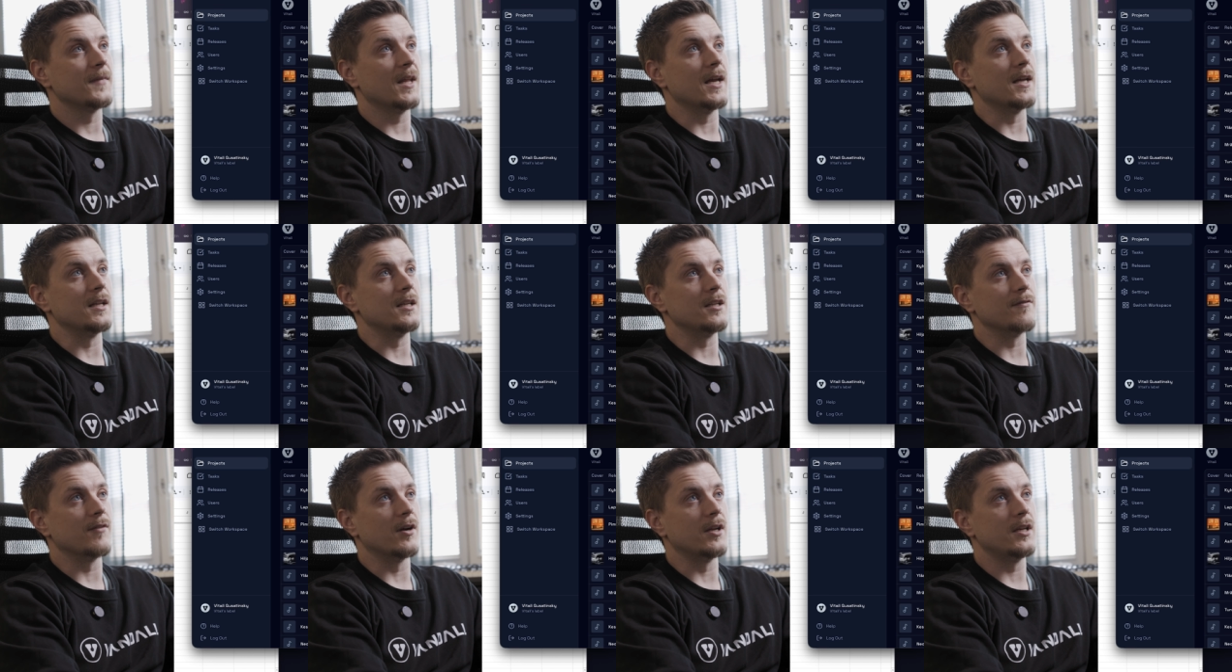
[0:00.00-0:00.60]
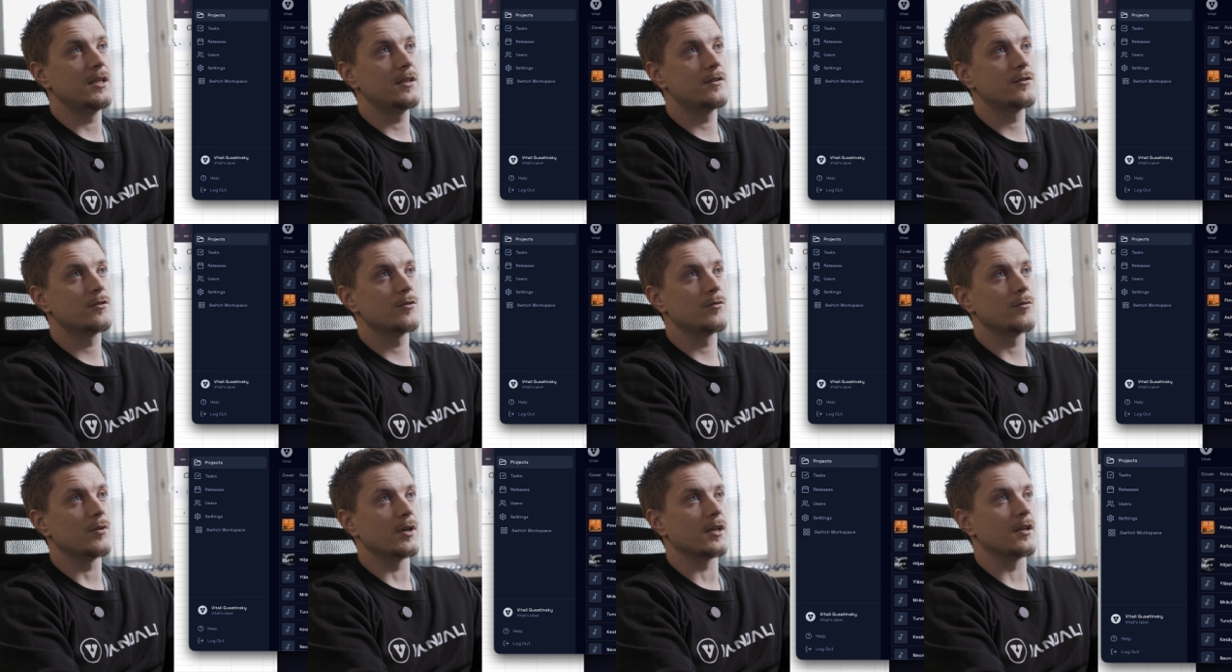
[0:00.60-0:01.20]
And if I need
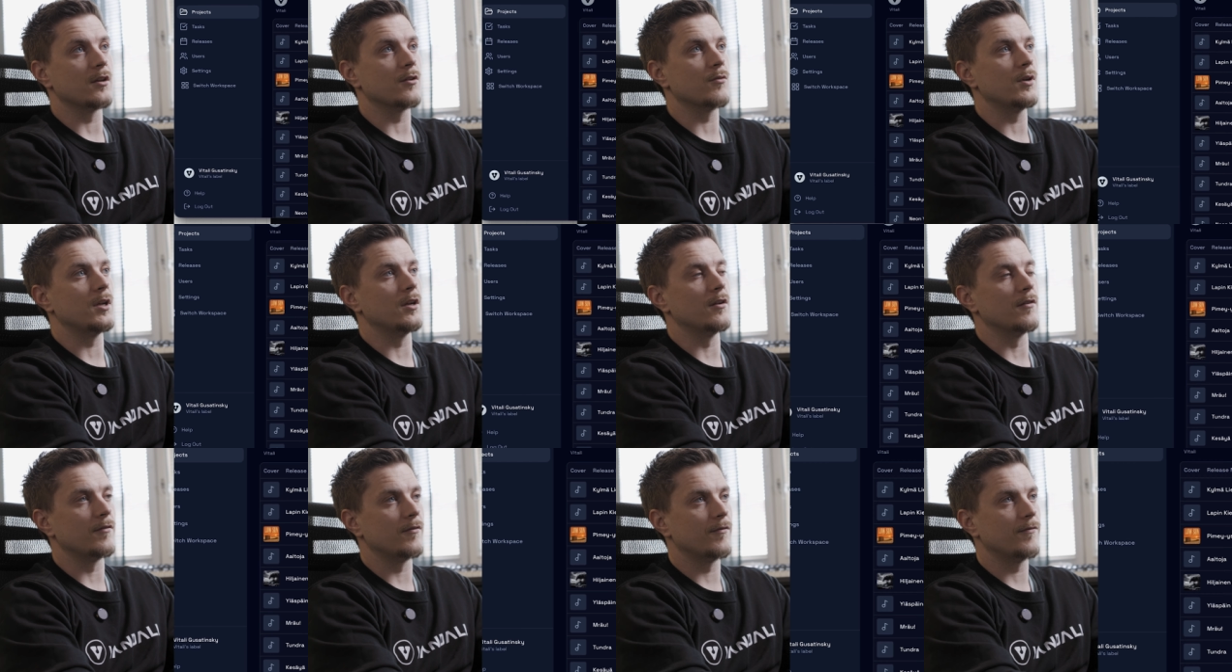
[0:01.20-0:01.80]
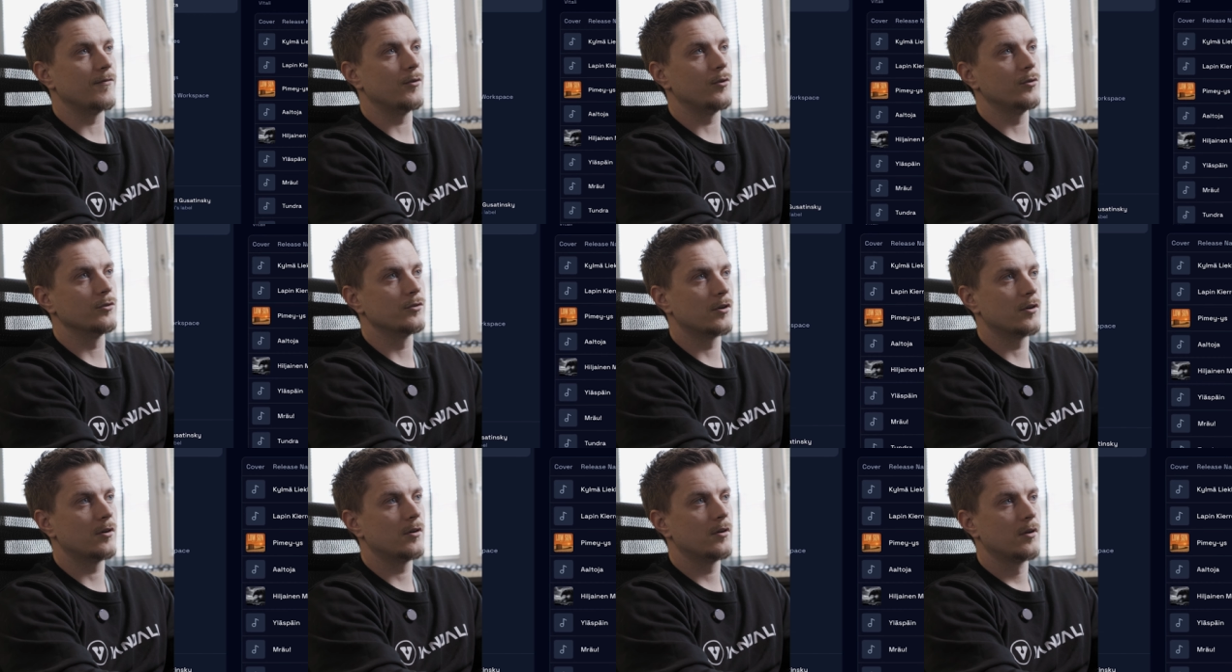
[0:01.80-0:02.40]
to, I can create a
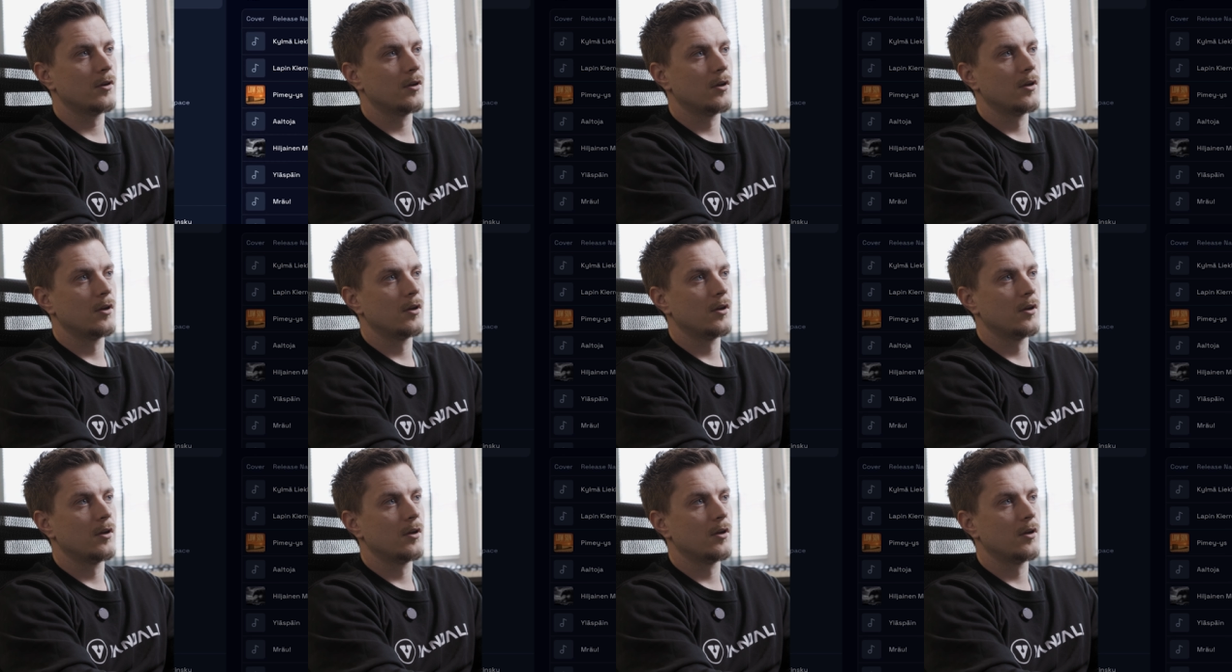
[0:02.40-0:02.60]
folder.